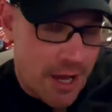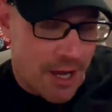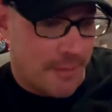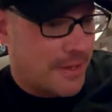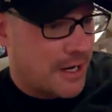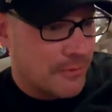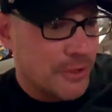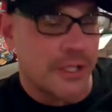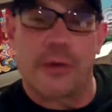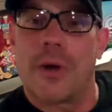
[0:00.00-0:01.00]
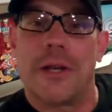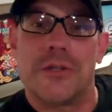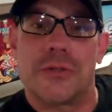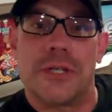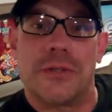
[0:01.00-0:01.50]
Um, and I really quite
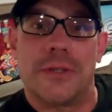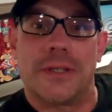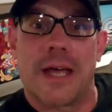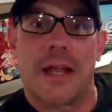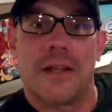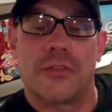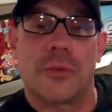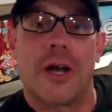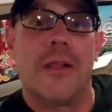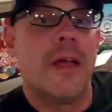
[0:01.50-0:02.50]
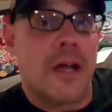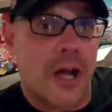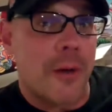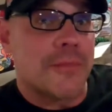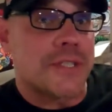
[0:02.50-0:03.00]
enjoy doing that as well.
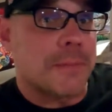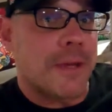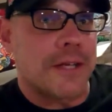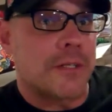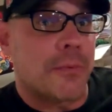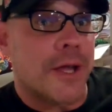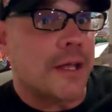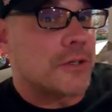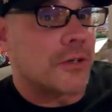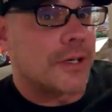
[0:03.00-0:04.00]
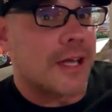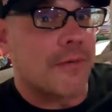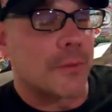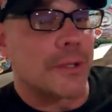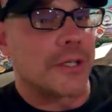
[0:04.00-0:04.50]
Come see Painted Bread, you're going to
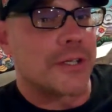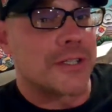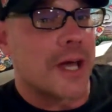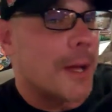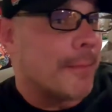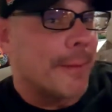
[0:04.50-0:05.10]
have a really good time.